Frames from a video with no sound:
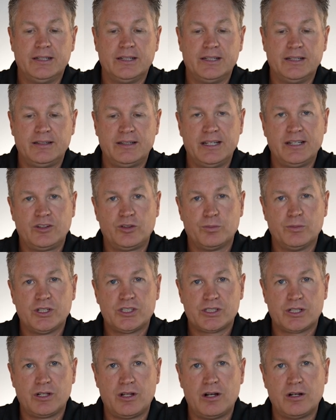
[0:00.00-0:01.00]
it takes
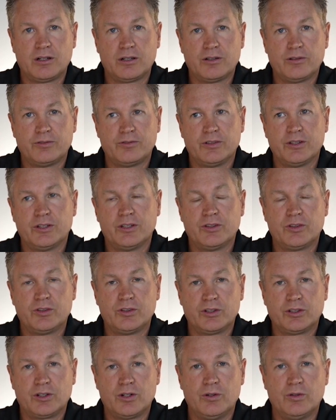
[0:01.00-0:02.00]
much longer for the
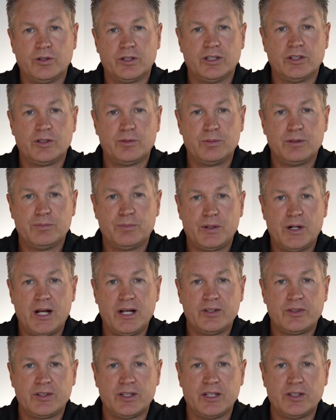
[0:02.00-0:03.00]
zirconia to be
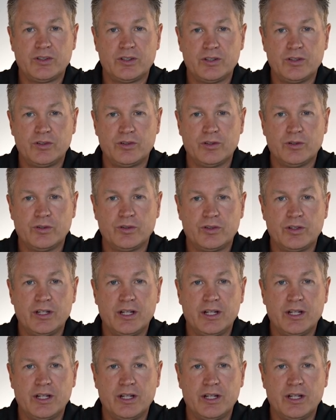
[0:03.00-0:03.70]
processed. And so it's